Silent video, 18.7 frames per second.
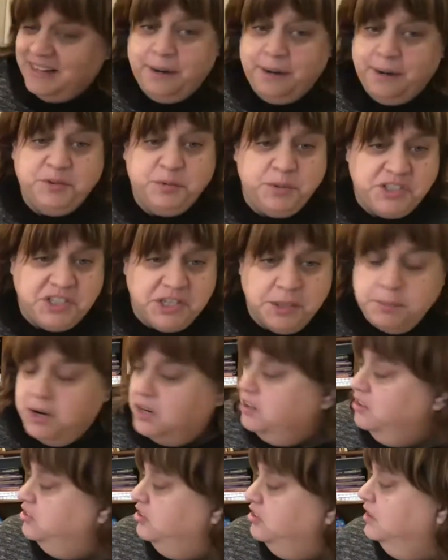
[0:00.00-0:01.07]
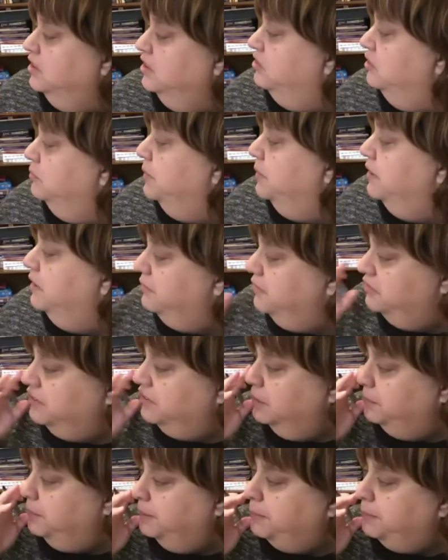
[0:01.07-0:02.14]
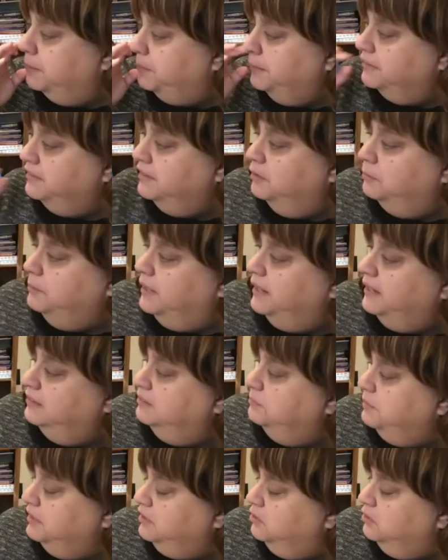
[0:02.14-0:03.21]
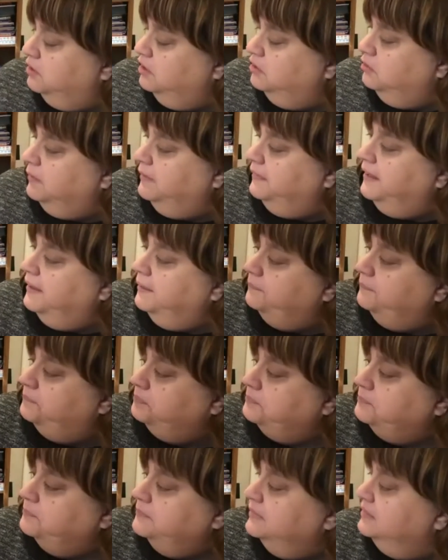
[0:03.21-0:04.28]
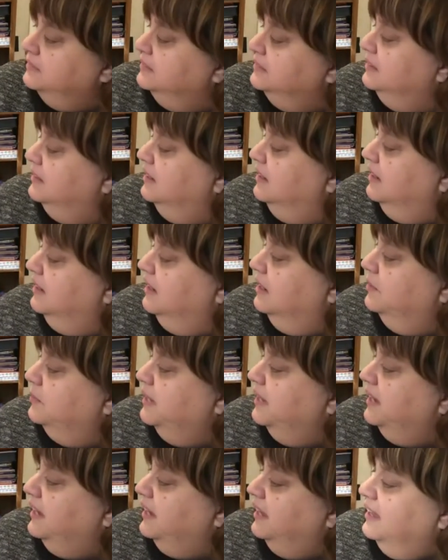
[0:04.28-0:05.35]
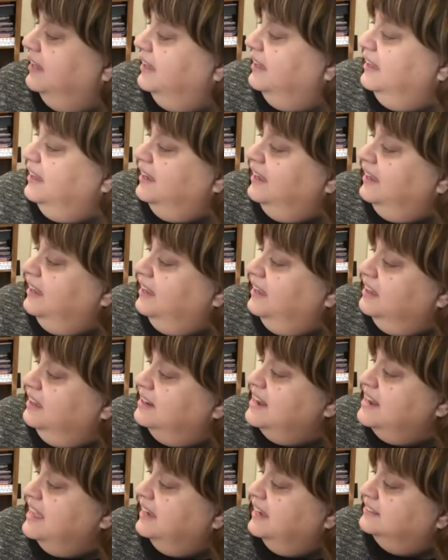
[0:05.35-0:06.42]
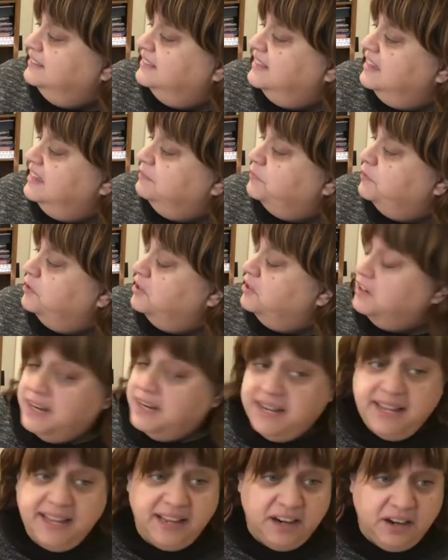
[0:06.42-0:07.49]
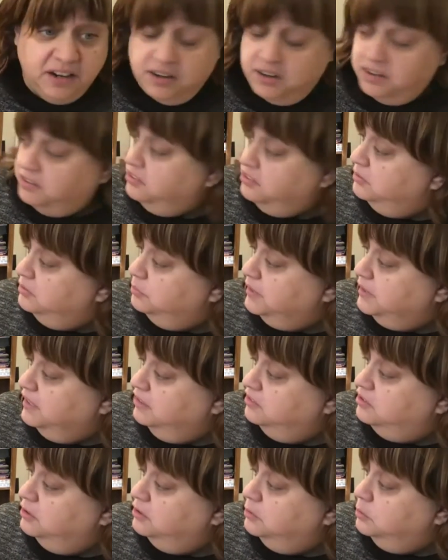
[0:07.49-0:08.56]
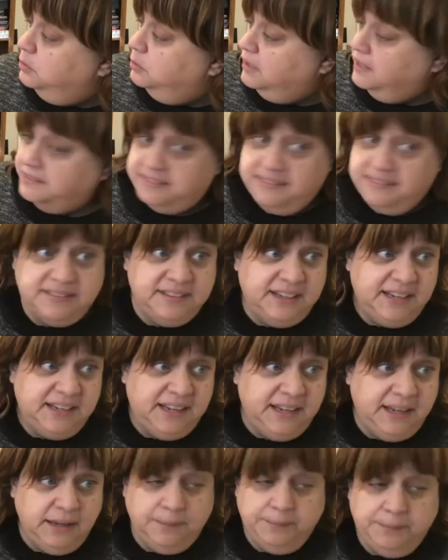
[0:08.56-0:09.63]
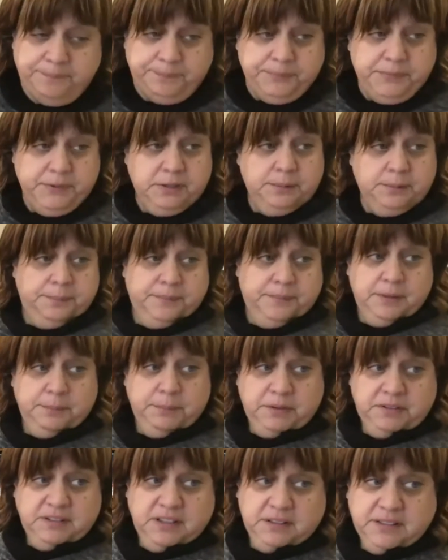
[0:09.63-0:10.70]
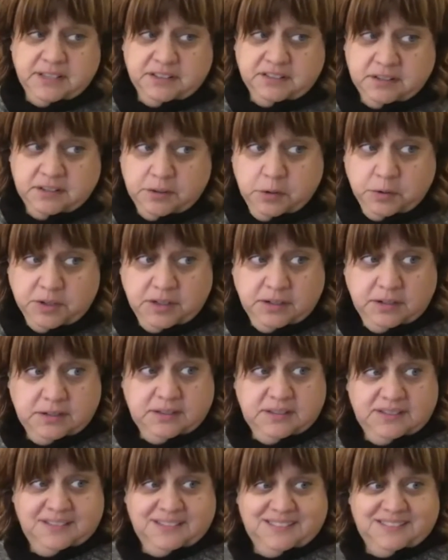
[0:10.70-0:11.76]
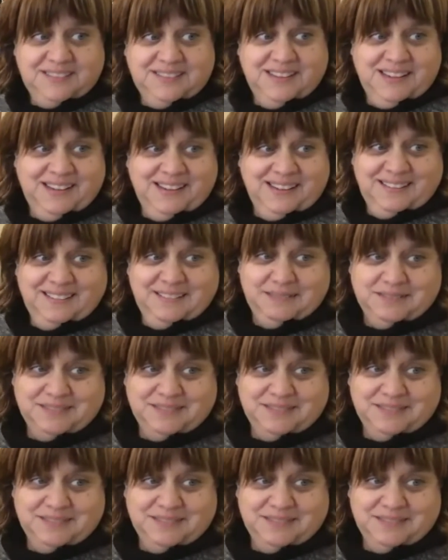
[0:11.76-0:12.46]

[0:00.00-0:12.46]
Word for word: Here, I'm switching markers on you. So part of her is going to be purple. Don't mind, but you can ignore that. Okay, Next thing for her ears, we're going to do a C. Oh, let me tilt that so you can see it.